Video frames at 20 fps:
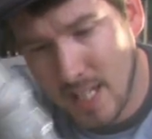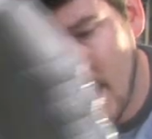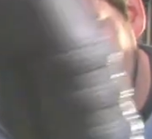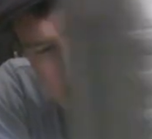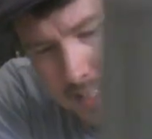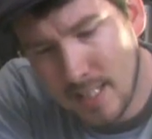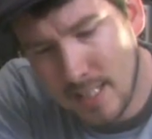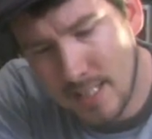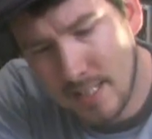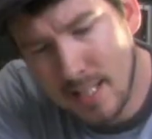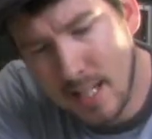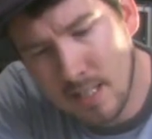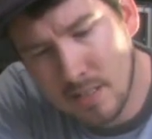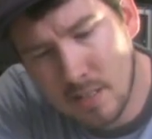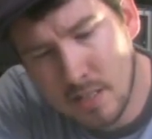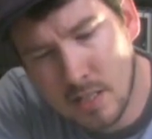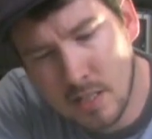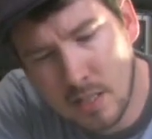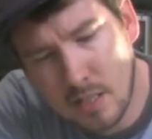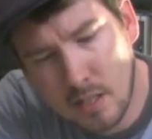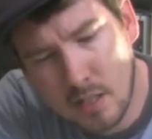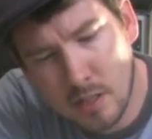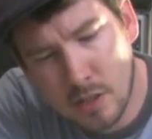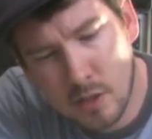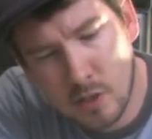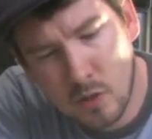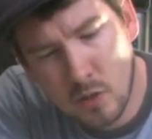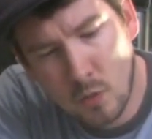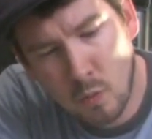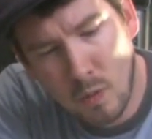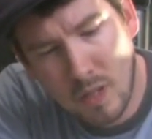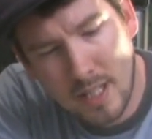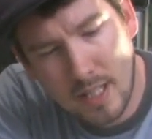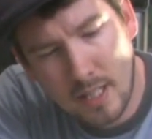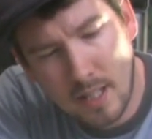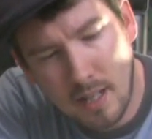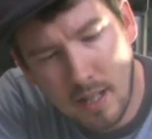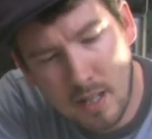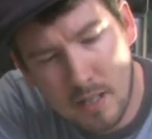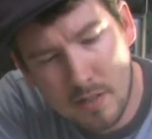And that doesn't include what it
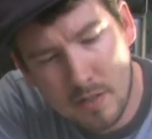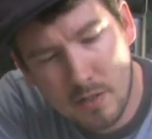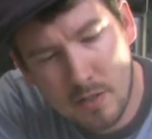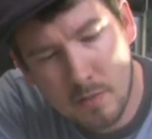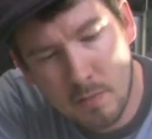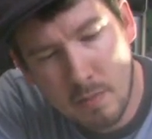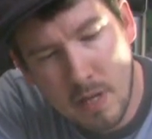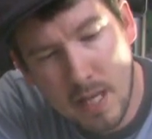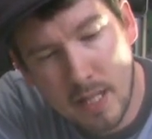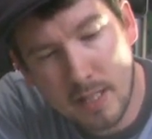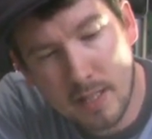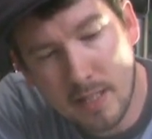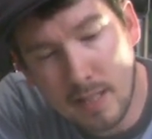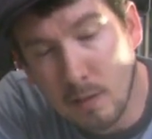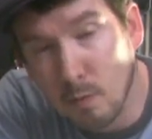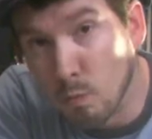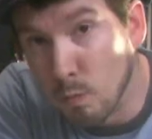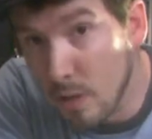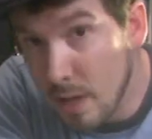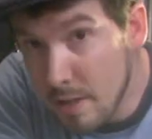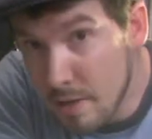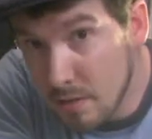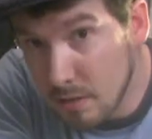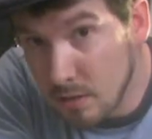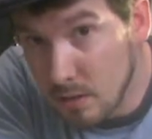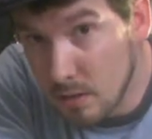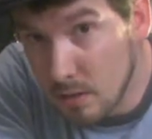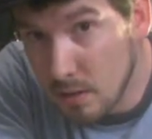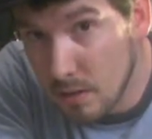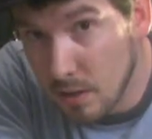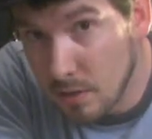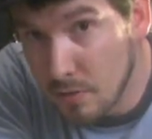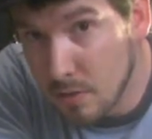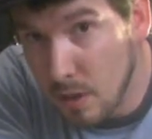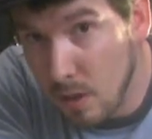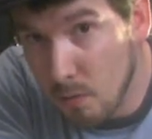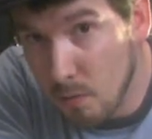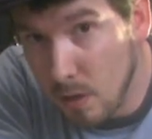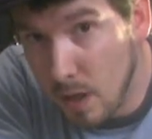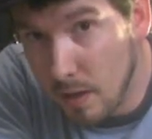costs to make the original
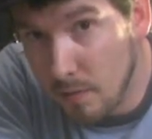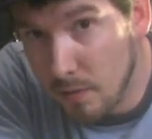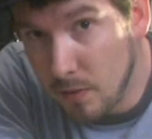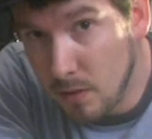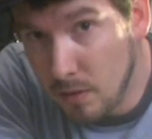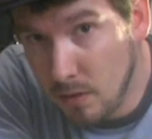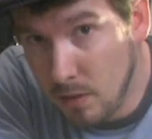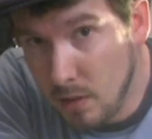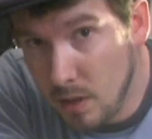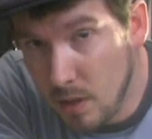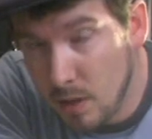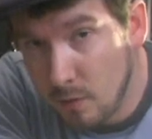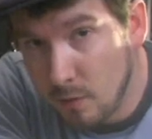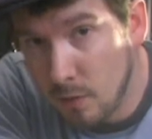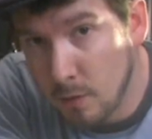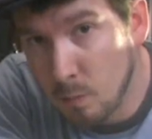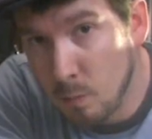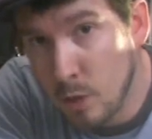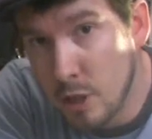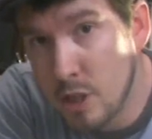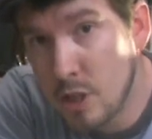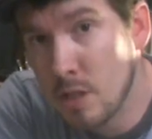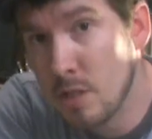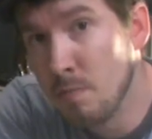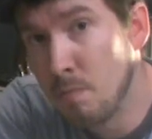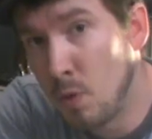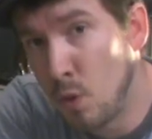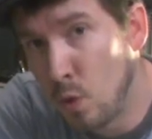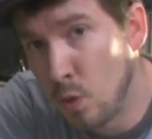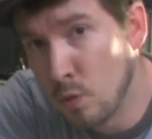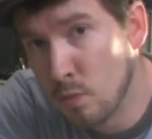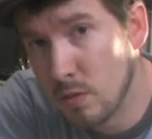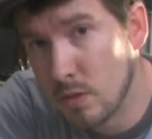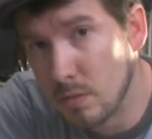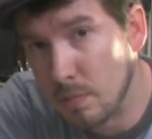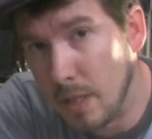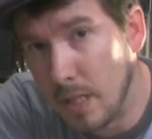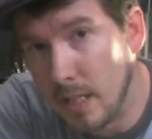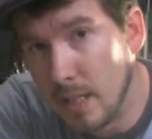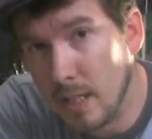assault rifle from which the mold
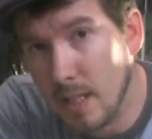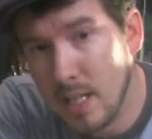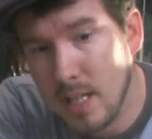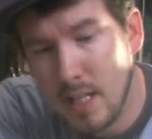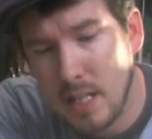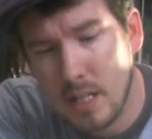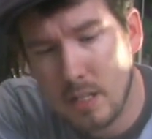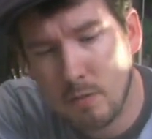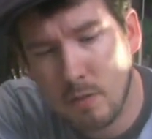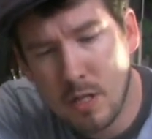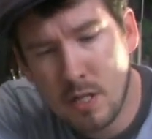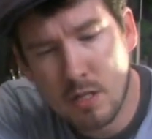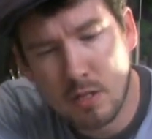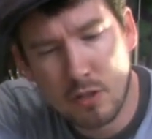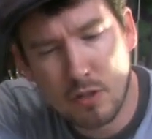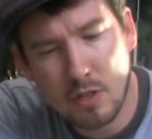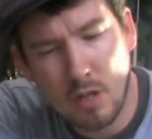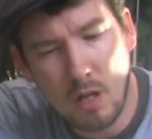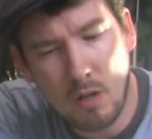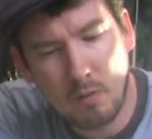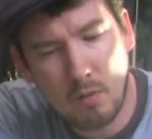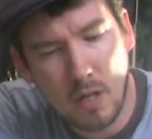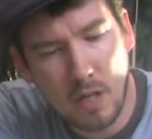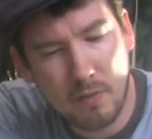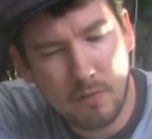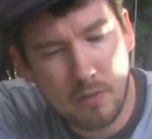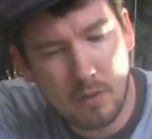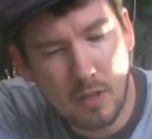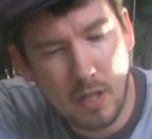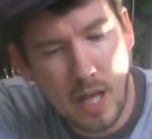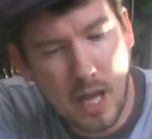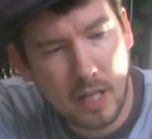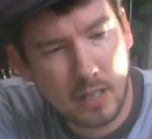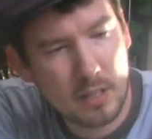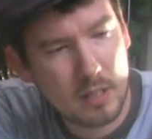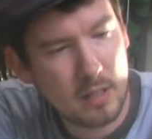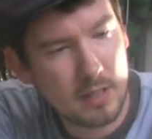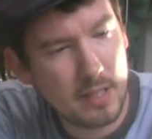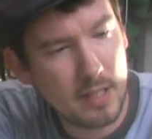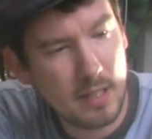was made. The original assault rifle
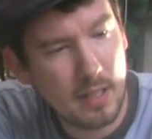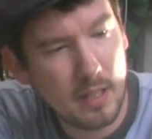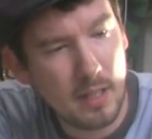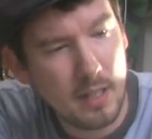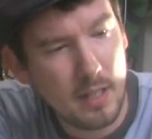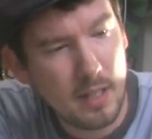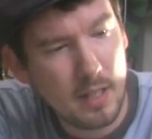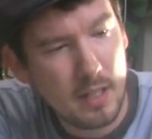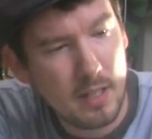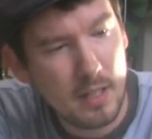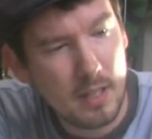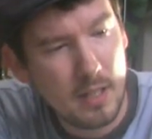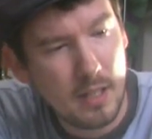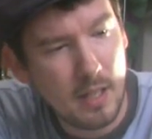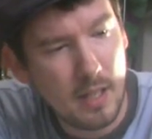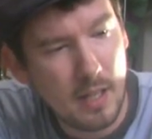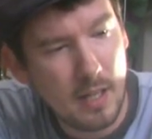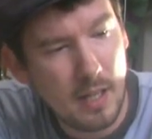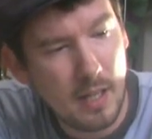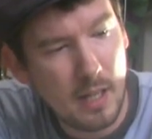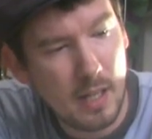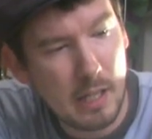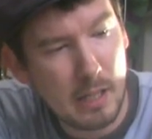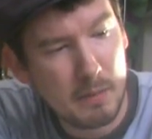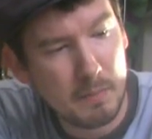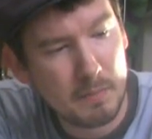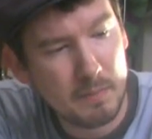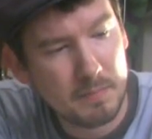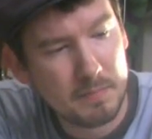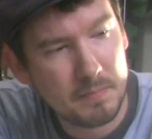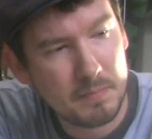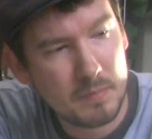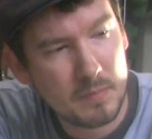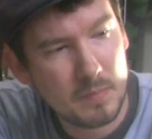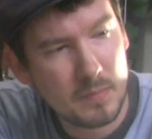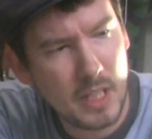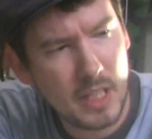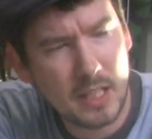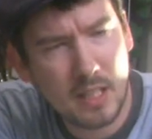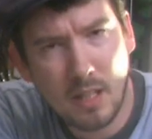actually um,
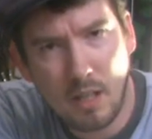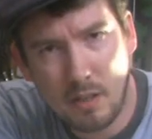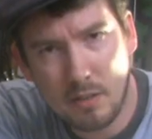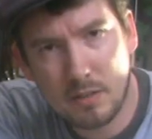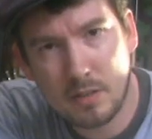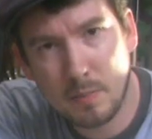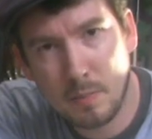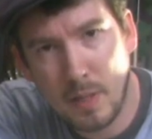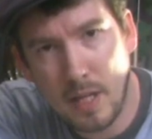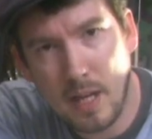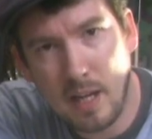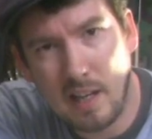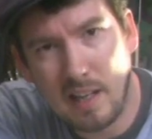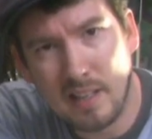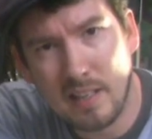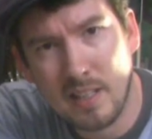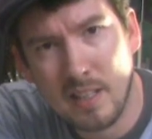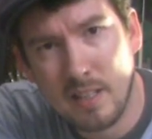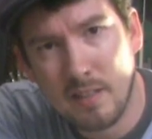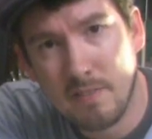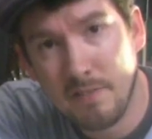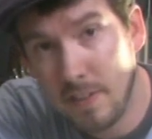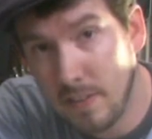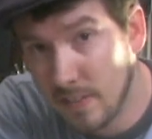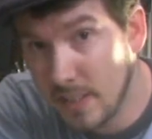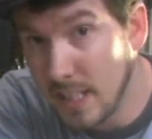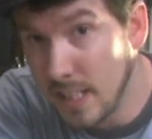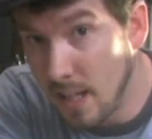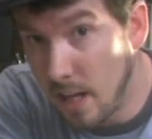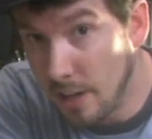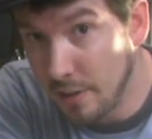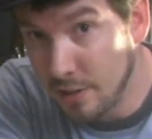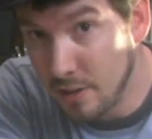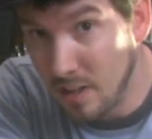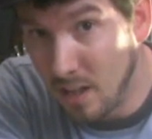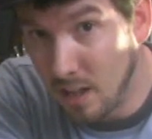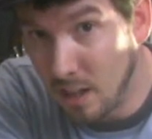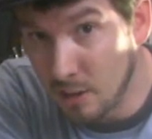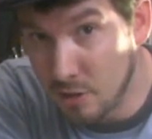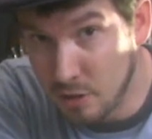it cost about
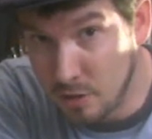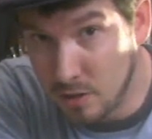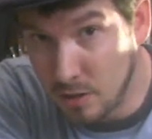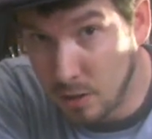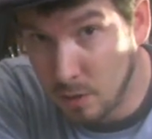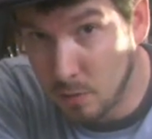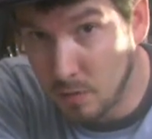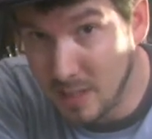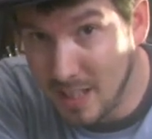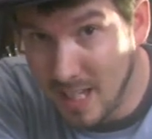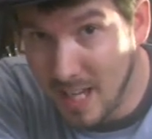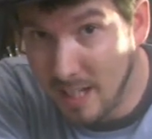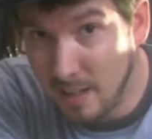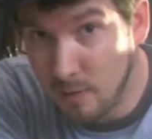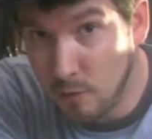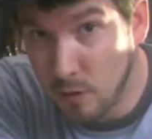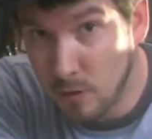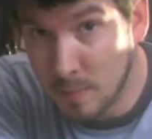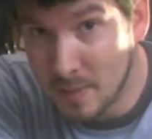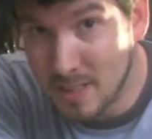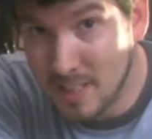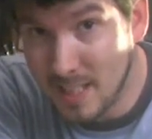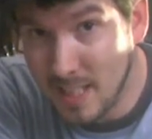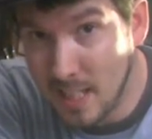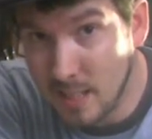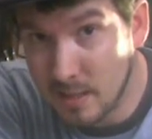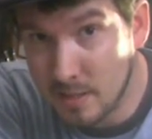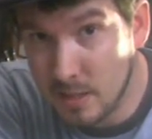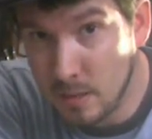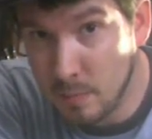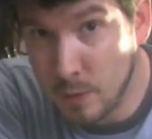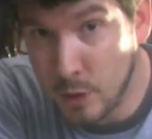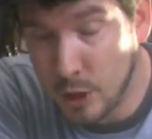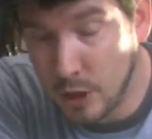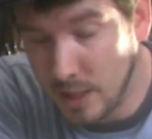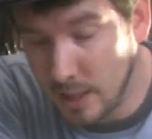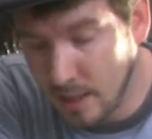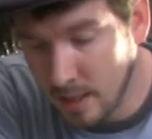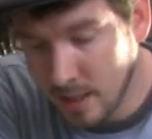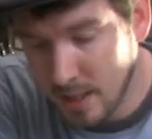$1,500 to create from a CNC
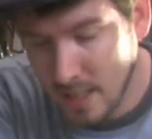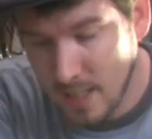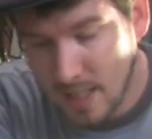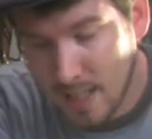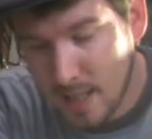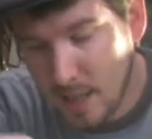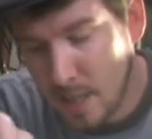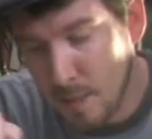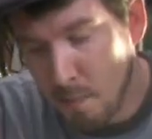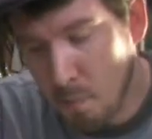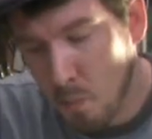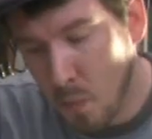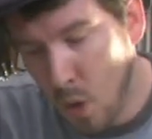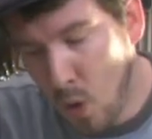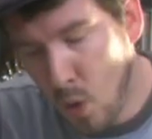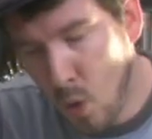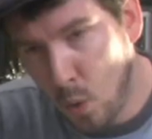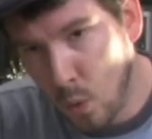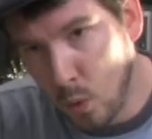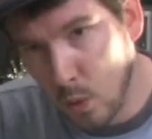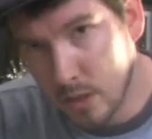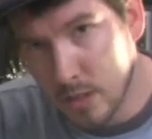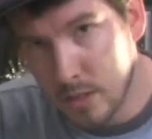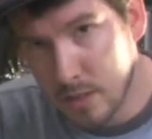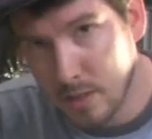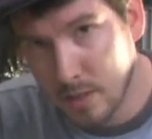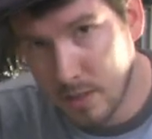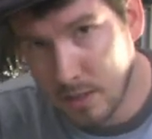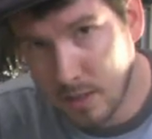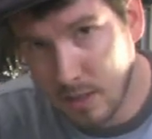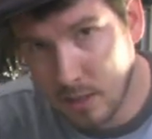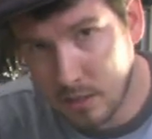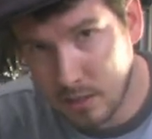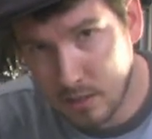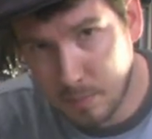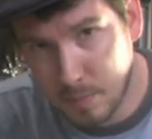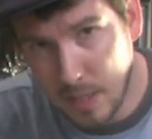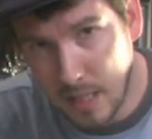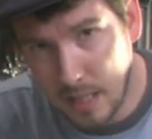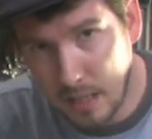machine. The mold
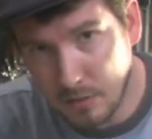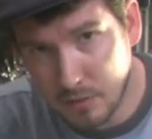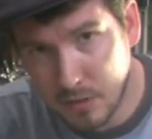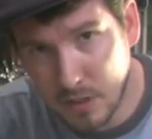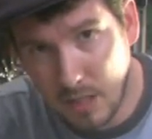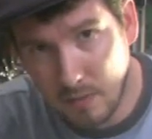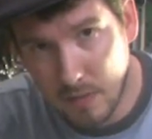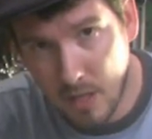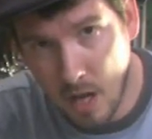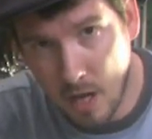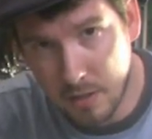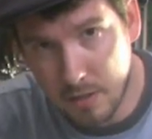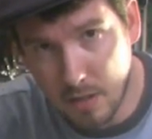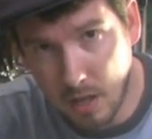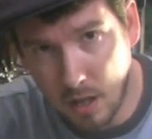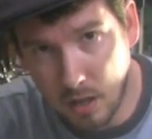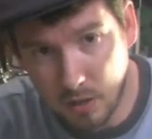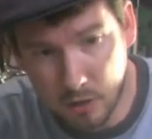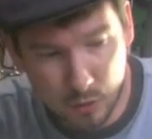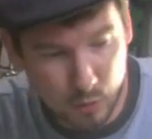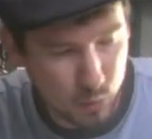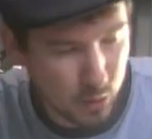cost about $700